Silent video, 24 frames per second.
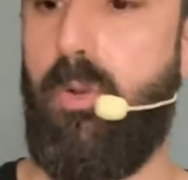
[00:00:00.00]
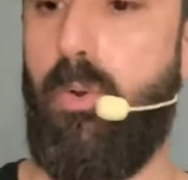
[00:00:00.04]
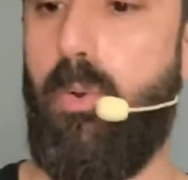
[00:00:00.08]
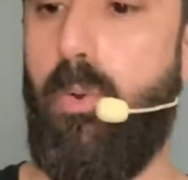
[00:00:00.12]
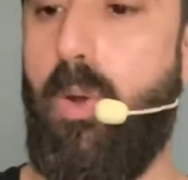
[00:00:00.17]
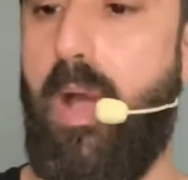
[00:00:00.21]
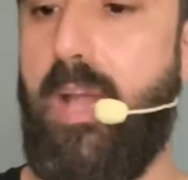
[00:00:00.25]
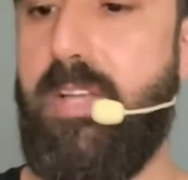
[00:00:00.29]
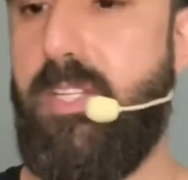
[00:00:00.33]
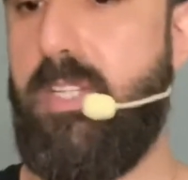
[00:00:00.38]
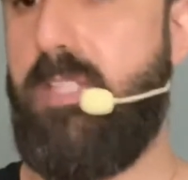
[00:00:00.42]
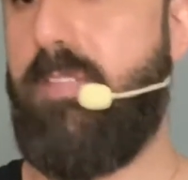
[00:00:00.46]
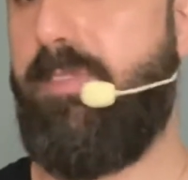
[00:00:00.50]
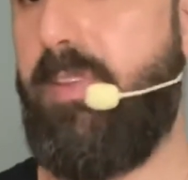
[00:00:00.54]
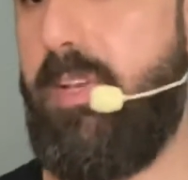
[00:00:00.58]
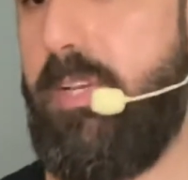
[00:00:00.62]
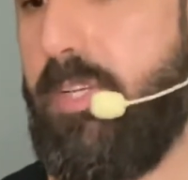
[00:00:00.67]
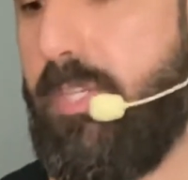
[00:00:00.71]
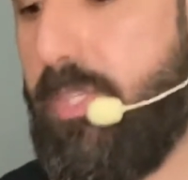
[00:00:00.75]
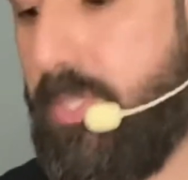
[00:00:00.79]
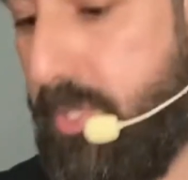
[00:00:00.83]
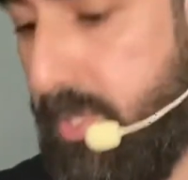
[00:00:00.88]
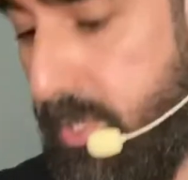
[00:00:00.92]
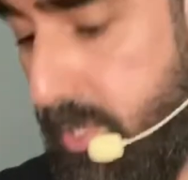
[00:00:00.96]
I just
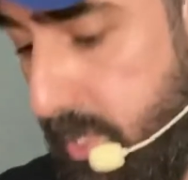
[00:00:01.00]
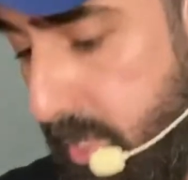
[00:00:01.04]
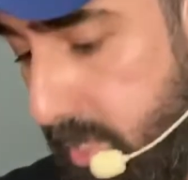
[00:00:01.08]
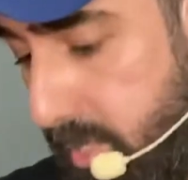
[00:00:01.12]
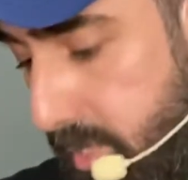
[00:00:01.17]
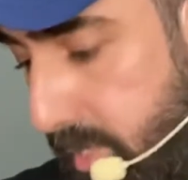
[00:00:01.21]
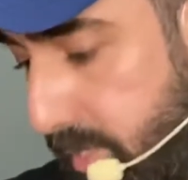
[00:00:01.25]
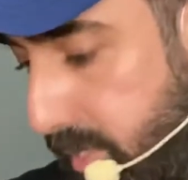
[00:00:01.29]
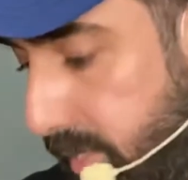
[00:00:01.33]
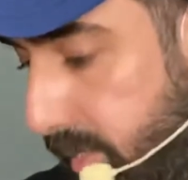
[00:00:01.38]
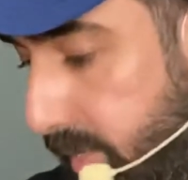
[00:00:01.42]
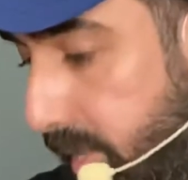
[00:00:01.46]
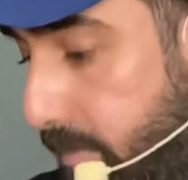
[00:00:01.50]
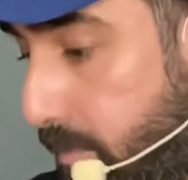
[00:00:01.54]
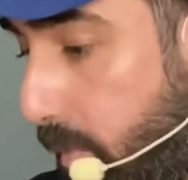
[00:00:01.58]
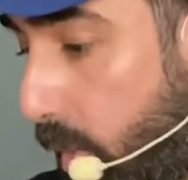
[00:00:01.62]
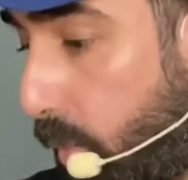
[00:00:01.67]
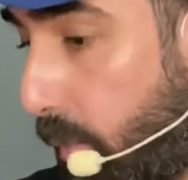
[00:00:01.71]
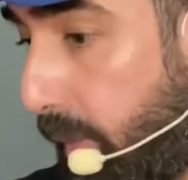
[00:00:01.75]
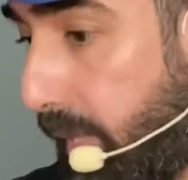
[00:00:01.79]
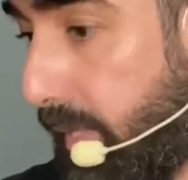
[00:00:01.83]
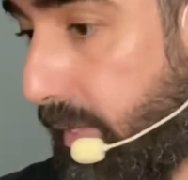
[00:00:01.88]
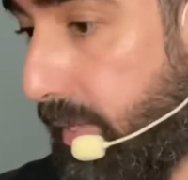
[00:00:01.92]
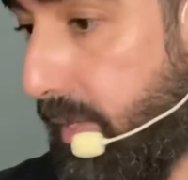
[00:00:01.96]
finished
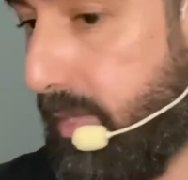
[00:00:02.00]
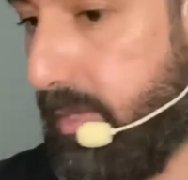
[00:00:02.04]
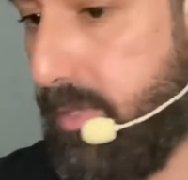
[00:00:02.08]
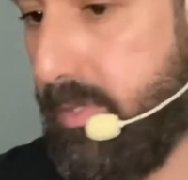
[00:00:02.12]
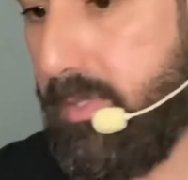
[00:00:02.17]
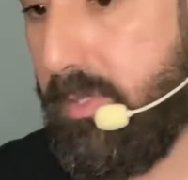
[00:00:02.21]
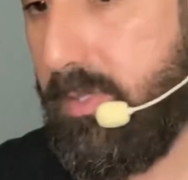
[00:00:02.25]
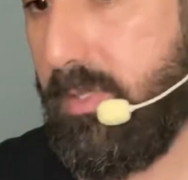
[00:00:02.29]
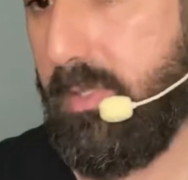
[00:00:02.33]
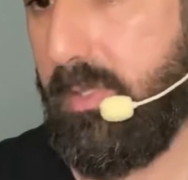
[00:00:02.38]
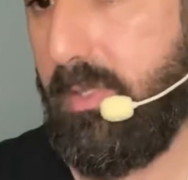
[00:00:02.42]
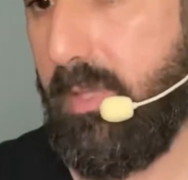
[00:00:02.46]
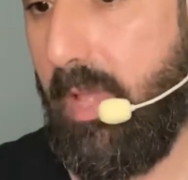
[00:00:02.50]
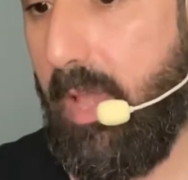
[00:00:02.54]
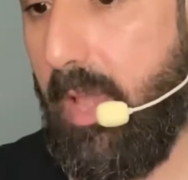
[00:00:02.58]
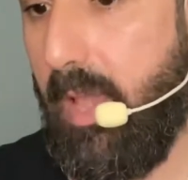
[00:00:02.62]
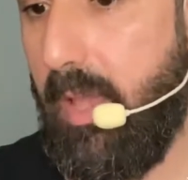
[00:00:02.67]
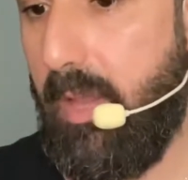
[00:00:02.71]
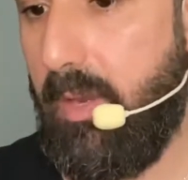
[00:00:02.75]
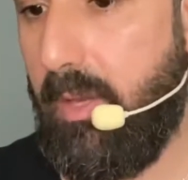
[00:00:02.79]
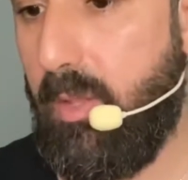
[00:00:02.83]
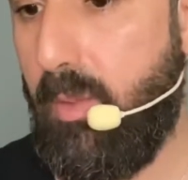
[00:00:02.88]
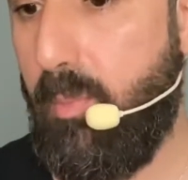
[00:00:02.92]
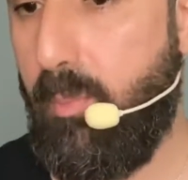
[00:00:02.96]
demoing this
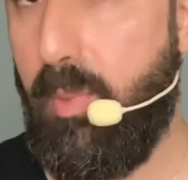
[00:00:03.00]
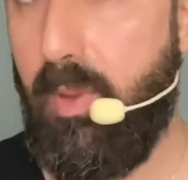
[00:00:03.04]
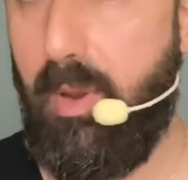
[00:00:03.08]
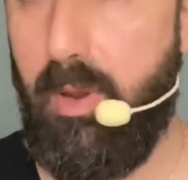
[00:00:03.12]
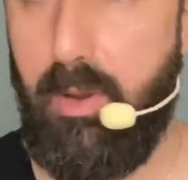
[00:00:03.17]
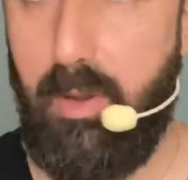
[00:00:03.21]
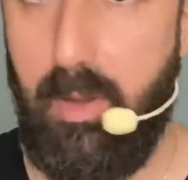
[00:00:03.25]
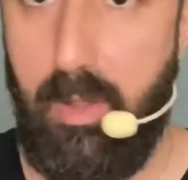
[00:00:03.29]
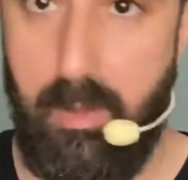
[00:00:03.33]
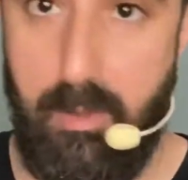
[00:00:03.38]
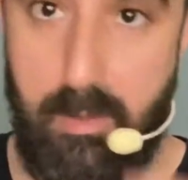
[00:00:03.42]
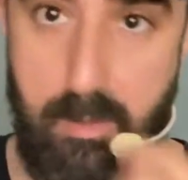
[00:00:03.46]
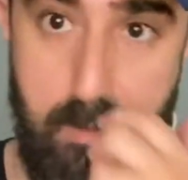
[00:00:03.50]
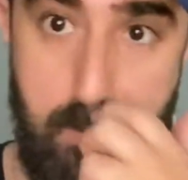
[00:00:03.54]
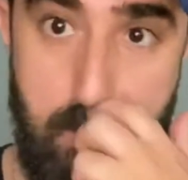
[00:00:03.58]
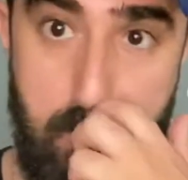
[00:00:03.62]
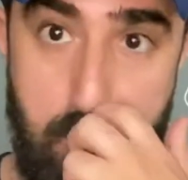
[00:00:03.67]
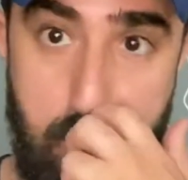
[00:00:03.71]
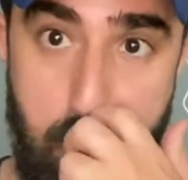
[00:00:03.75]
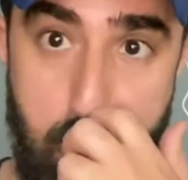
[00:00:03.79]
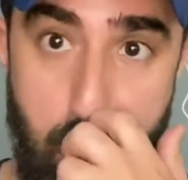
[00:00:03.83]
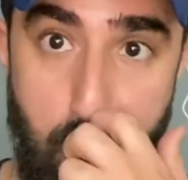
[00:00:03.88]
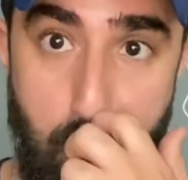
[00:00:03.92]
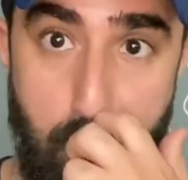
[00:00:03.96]
and comparing it
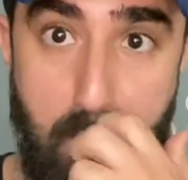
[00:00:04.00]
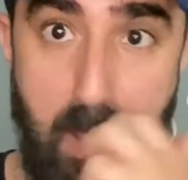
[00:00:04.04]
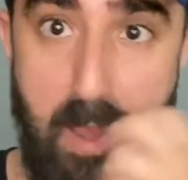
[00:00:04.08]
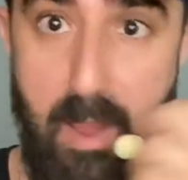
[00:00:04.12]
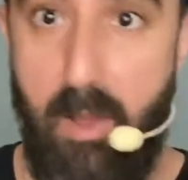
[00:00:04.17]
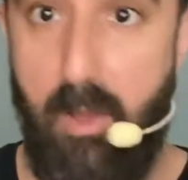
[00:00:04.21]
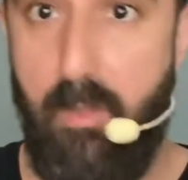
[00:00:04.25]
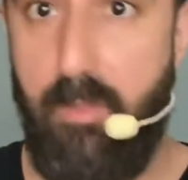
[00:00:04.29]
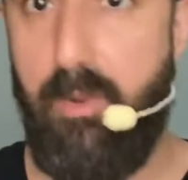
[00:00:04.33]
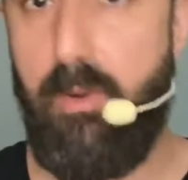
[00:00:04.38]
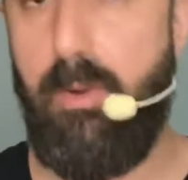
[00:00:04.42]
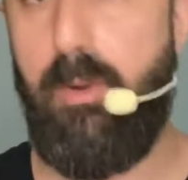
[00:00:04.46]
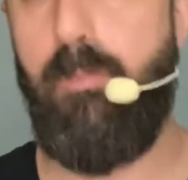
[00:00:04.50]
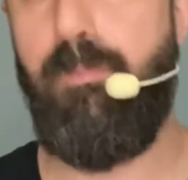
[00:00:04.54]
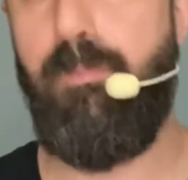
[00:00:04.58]
to my other